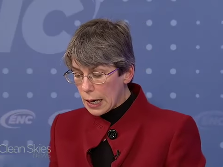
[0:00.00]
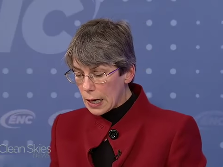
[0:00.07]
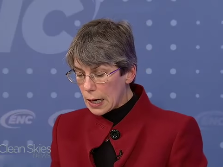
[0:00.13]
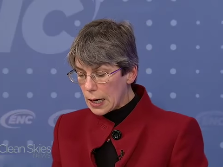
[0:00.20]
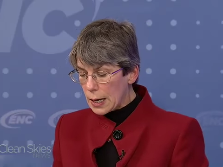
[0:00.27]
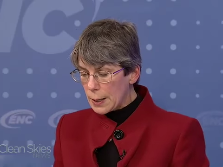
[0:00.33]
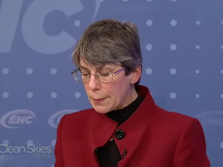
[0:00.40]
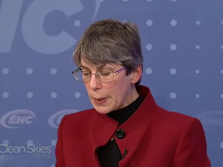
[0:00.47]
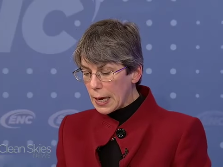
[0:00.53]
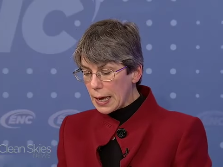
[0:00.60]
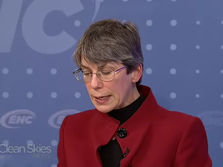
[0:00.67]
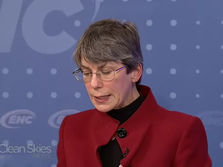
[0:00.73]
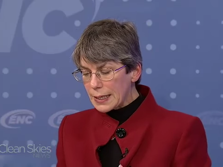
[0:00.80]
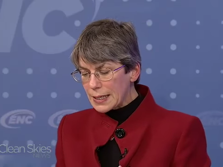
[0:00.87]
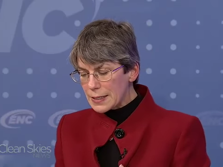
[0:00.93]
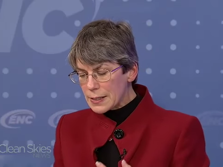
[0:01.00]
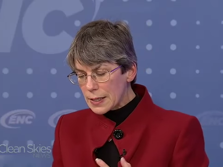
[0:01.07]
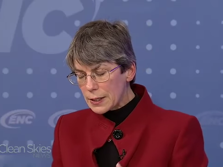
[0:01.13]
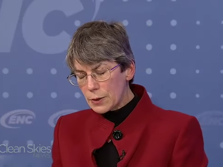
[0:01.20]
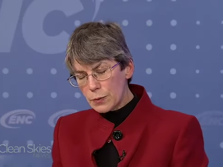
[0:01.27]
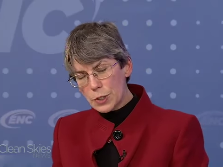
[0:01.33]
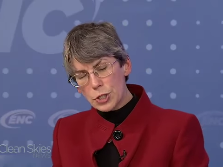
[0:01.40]
Um, it, he
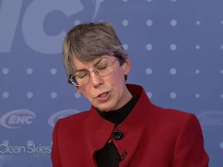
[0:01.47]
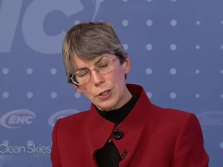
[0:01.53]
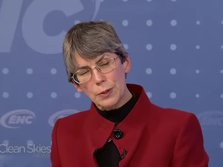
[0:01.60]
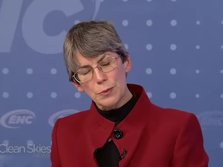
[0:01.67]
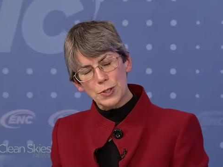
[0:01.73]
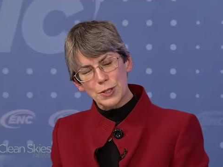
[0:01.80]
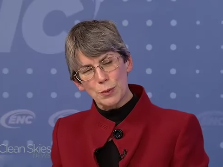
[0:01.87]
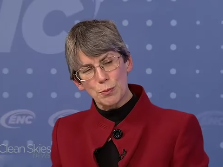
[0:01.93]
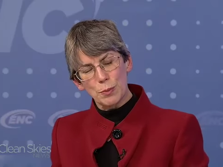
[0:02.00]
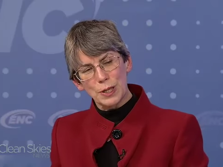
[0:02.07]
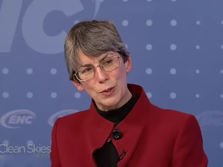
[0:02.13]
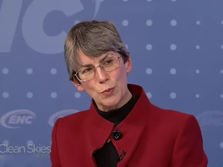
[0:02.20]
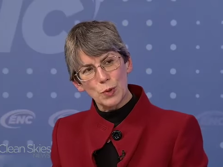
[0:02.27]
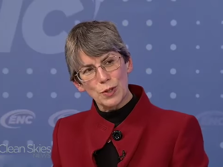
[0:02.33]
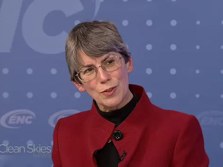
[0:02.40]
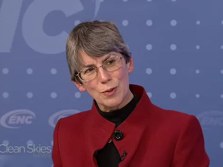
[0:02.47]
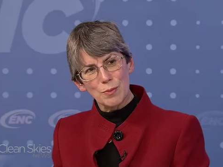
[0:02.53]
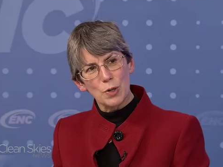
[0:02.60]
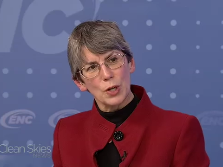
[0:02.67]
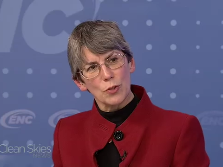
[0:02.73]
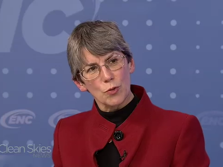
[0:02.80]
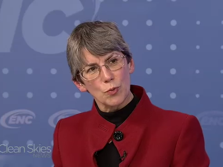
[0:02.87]
said he originally was going to meet with them
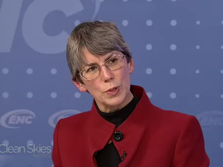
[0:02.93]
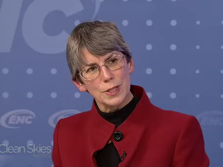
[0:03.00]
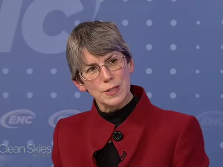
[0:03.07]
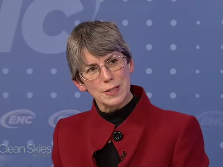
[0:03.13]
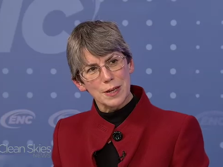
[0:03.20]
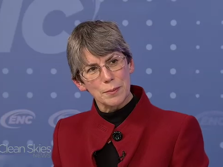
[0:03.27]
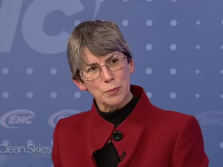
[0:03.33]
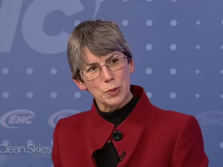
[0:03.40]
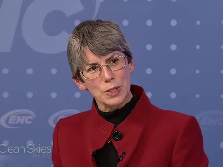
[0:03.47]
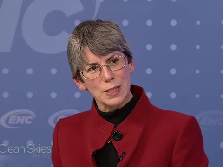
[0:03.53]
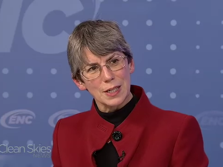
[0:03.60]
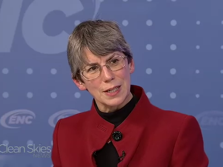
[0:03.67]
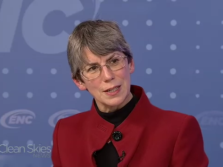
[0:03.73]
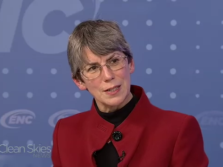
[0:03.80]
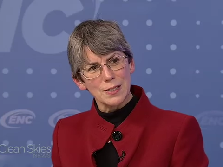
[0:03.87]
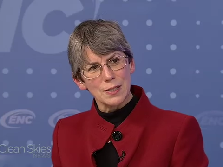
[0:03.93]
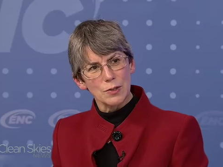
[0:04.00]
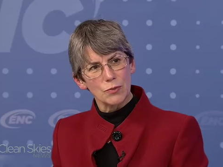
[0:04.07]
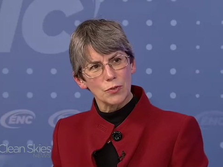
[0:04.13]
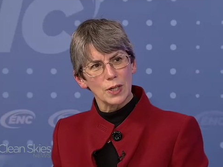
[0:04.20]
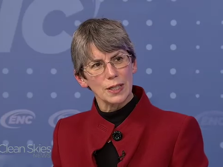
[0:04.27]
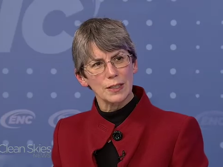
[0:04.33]
on three separate days,
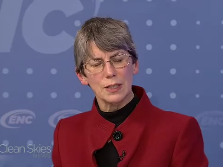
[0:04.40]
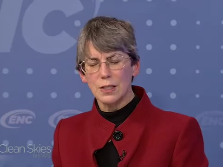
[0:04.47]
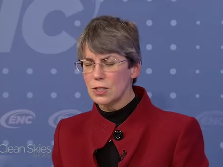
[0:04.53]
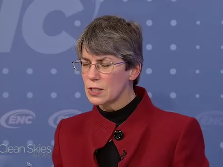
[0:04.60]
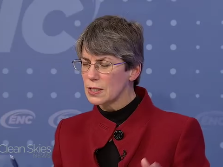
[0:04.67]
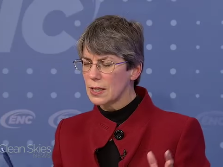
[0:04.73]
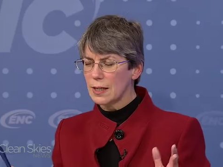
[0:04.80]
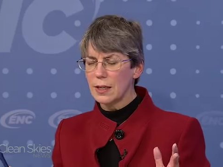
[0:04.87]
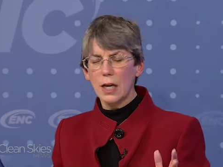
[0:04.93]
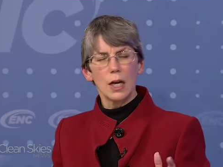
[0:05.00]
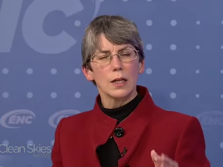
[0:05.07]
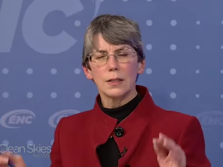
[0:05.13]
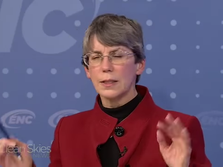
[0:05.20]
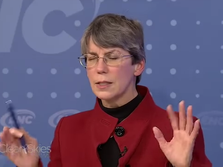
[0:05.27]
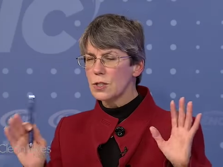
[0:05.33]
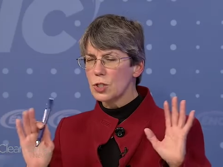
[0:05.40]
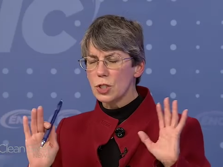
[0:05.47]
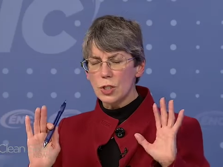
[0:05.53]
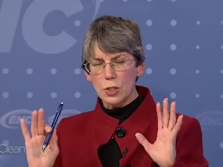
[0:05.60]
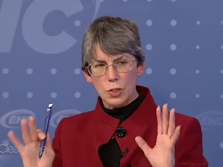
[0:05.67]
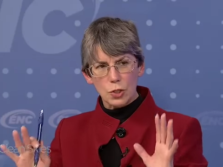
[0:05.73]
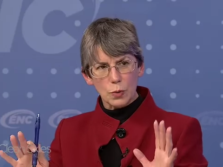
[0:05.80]
and finally he just said, let's
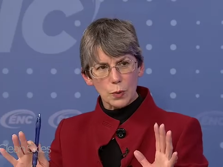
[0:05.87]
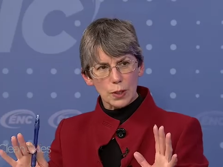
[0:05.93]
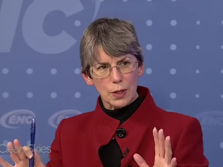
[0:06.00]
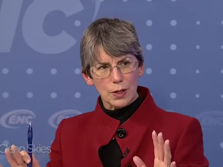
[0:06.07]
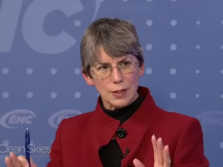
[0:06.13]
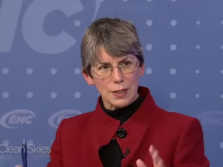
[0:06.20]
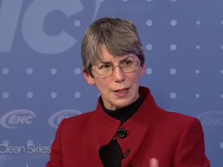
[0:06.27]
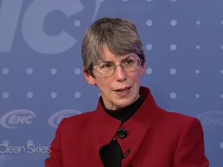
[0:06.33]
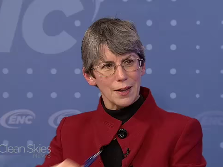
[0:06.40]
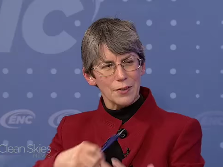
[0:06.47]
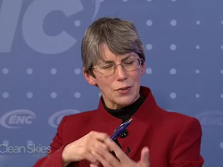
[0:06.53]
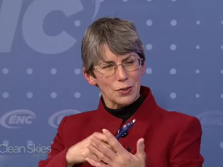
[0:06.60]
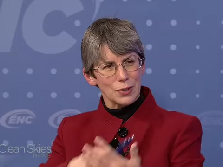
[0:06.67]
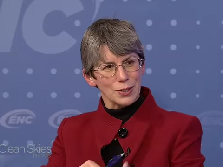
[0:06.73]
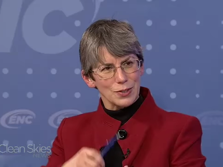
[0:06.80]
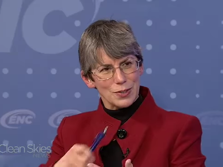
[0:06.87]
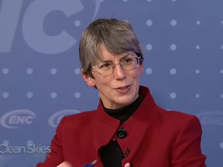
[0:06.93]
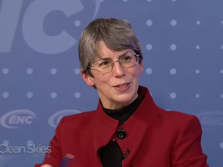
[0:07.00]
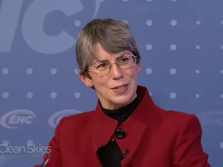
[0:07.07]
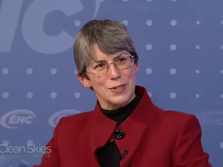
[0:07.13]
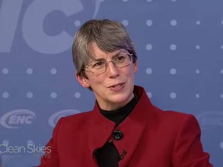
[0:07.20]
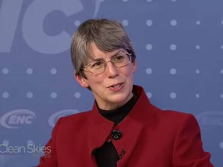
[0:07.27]
just do it all together, and he
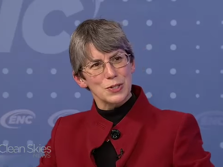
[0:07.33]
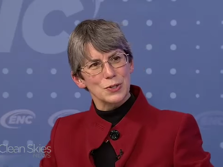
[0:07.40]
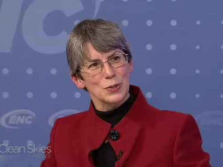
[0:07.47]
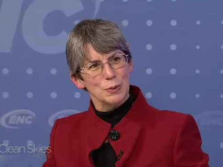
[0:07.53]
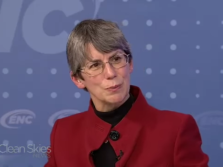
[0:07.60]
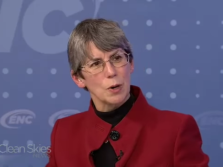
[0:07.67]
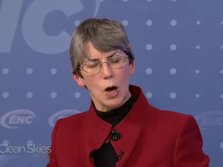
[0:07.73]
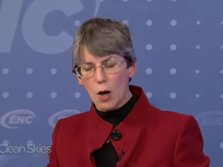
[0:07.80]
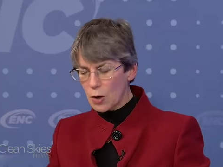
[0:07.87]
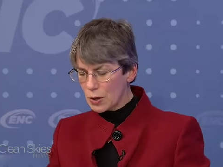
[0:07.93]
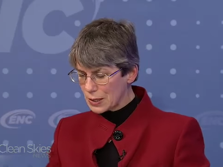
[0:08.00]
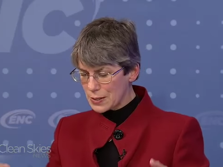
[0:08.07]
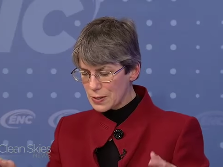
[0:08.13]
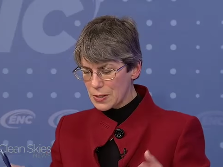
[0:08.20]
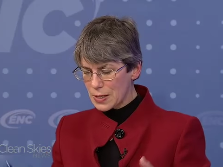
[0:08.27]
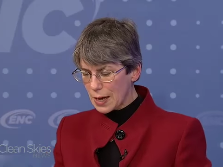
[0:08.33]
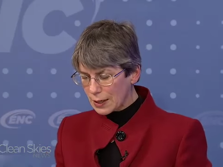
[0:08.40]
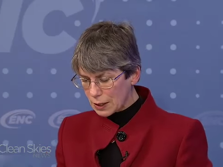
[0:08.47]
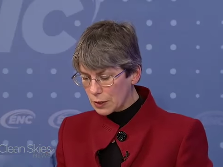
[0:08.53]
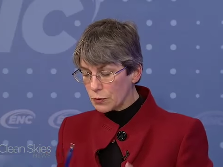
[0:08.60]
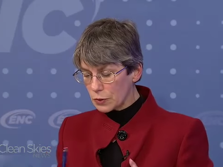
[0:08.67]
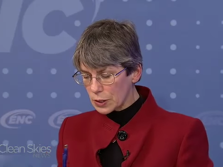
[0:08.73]
listened to them all
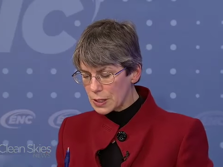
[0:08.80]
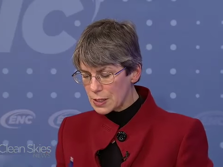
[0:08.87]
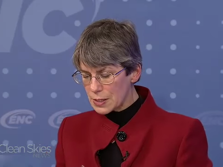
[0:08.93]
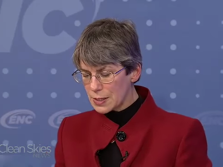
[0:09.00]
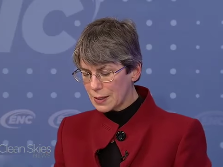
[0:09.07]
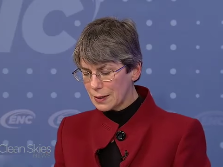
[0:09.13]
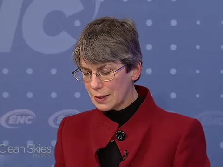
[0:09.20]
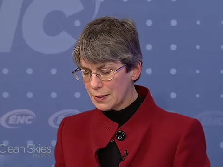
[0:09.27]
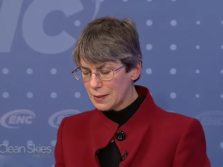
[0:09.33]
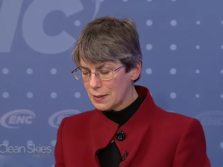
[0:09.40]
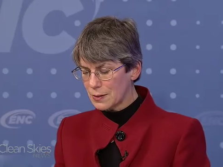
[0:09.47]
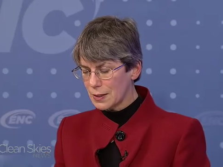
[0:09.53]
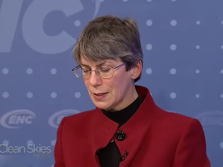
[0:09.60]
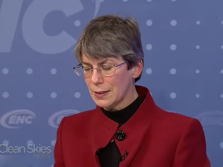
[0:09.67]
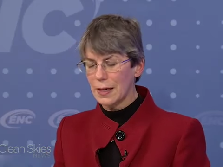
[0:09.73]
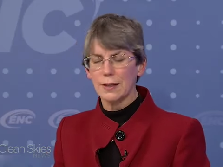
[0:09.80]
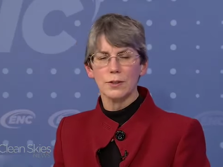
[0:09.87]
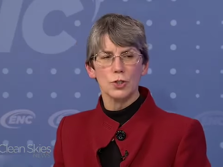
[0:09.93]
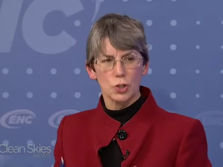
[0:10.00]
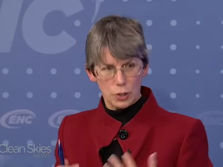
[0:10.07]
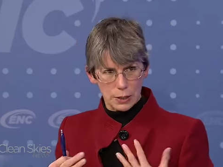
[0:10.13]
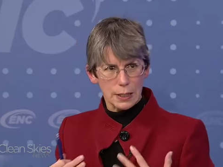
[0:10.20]
consecutively. He said that he thought that
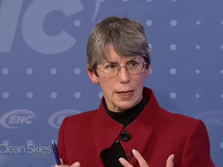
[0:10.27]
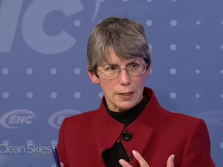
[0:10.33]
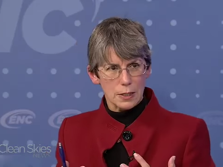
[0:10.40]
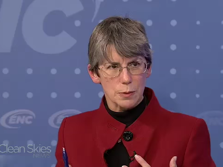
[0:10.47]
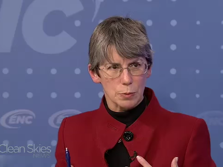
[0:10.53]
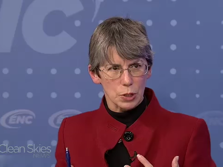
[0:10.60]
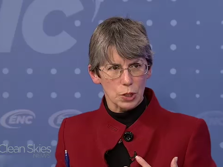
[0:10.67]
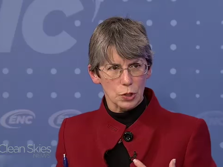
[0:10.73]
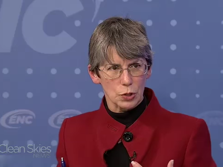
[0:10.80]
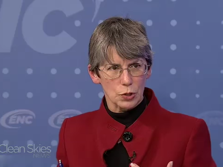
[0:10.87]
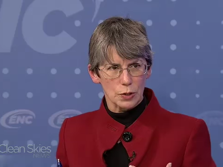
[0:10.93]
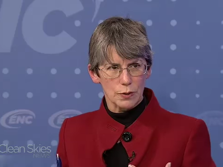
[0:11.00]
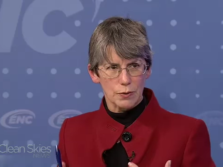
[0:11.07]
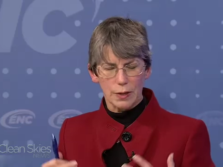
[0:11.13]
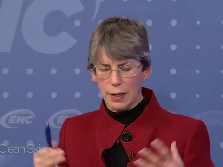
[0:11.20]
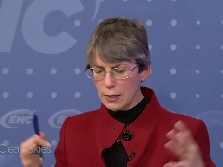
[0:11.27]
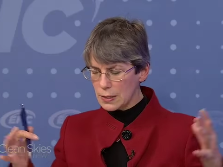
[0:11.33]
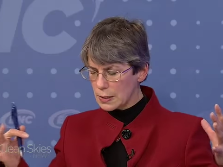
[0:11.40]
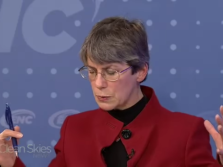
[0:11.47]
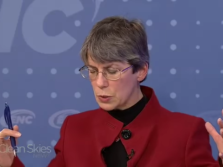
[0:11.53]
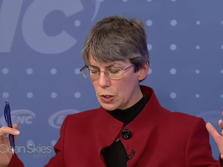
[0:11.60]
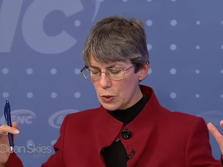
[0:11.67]
turned out to be a good thing because
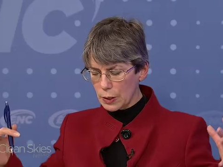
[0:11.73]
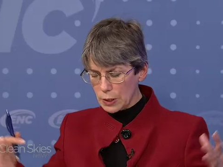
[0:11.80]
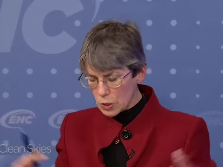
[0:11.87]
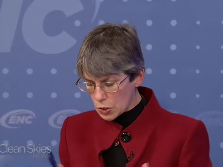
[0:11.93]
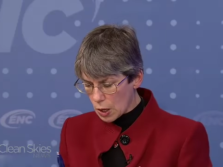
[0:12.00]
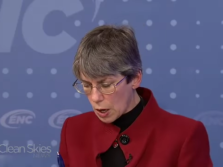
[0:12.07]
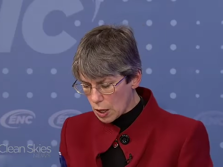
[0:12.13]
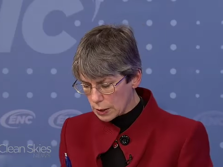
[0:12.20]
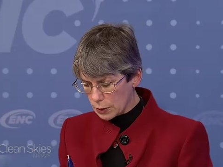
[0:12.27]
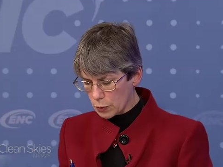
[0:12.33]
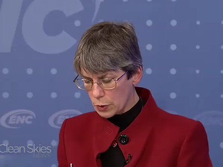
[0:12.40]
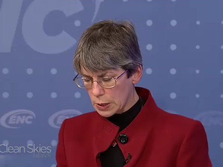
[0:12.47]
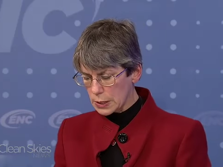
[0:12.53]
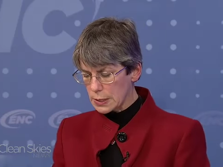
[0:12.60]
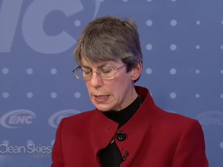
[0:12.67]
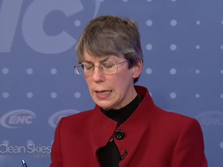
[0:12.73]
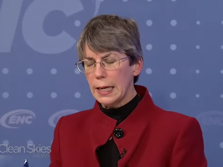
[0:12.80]
he was hearing this all at once.